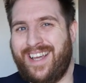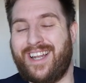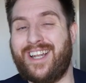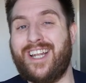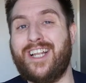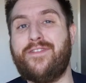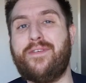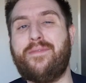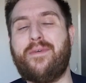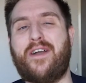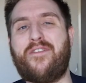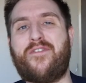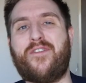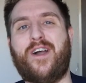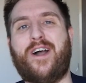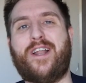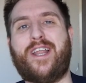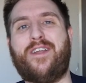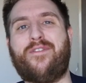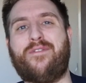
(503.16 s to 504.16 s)
Love you by
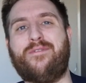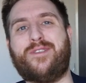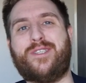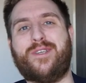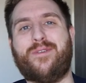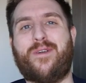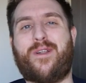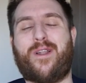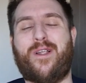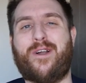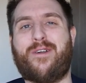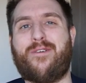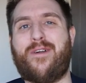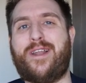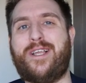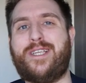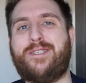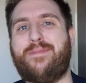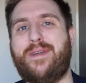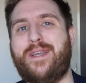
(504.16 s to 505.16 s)
Friday from 2 o'clock
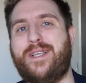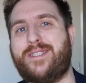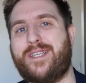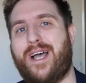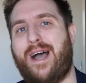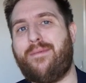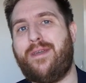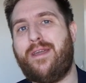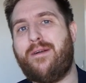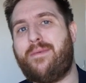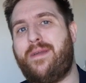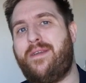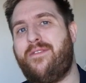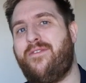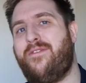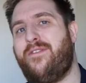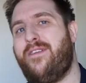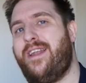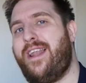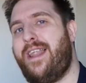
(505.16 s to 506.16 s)
Greenwich Mean Time. It'll be
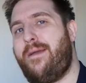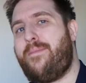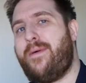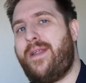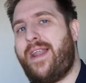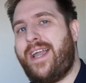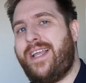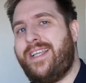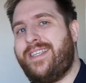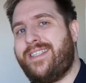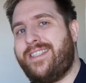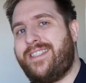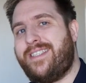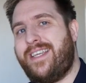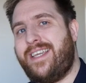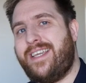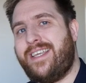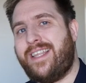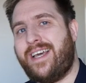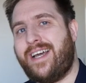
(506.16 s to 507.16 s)
flipping ace to
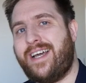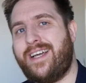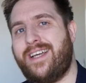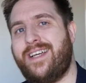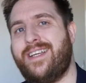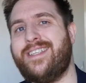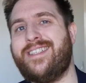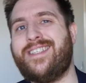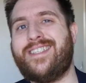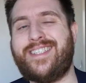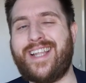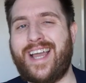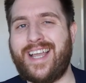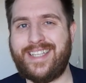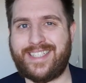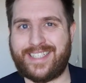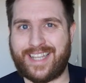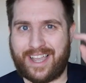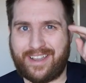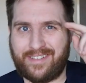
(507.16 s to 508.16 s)
see you there.
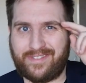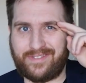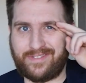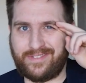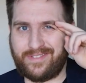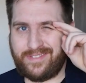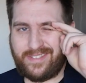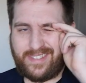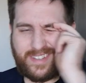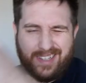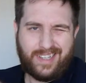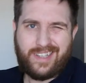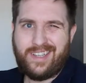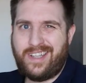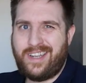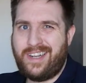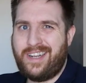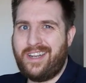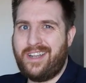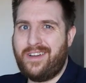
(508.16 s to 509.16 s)
Stay safe.
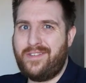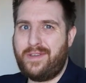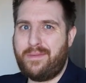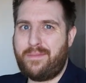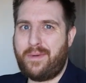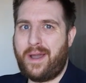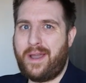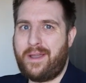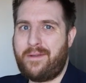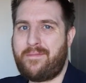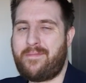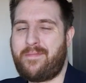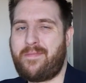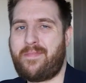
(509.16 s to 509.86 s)
Love you, bye.